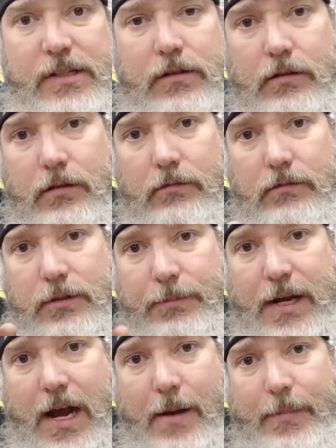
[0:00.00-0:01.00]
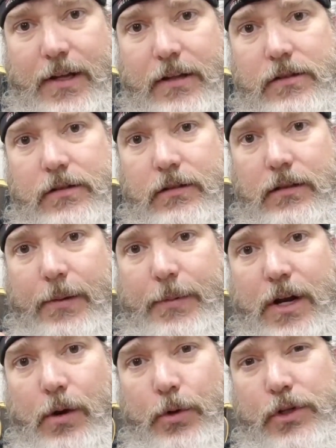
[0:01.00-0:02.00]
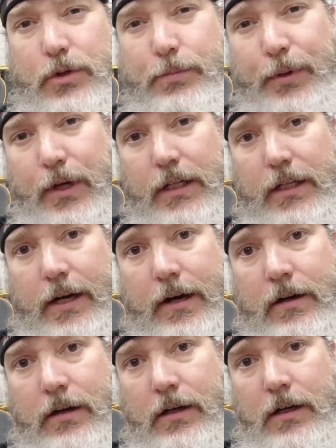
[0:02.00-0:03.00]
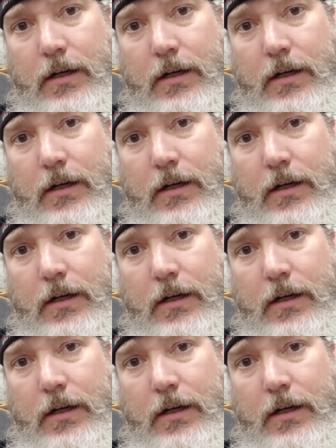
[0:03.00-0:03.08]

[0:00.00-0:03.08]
me some comments, let me know what you'd put in there.